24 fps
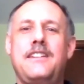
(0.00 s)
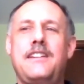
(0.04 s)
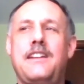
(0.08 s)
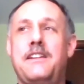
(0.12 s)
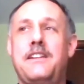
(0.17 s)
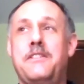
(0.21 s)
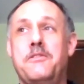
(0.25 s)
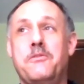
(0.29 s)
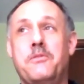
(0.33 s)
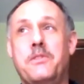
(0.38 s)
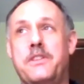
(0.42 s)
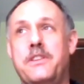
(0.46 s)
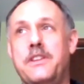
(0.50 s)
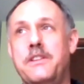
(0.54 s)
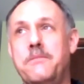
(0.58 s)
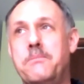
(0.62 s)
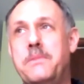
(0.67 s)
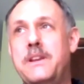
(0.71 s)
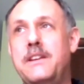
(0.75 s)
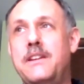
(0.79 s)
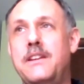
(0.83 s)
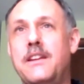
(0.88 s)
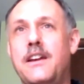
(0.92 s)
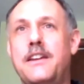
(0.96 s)
and with it
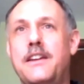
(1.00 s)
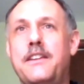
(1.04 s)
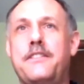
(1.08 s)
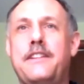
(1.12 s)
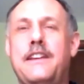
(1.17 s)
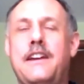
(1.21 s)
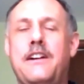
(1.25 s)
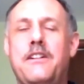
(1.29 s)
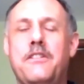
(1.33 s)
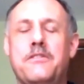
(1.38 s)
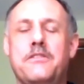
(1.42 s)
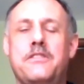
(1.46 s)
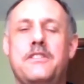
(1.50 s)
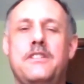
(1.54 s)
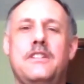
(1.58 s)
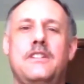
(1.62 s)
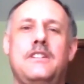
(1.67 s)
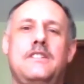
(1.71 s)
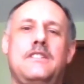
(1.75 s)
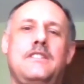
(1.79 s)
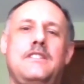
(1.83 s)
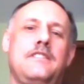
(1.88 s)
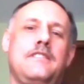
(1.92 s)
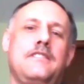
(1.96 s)
being nice out,
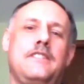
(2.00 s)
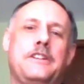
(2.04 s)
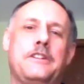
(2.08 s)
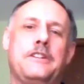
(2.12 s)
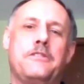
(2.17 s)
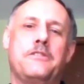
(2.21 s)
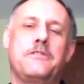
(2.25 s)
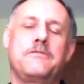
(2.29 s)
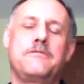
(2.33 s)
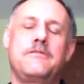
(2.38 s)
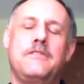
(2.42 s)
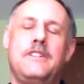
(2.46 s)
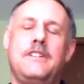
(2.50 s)
you know,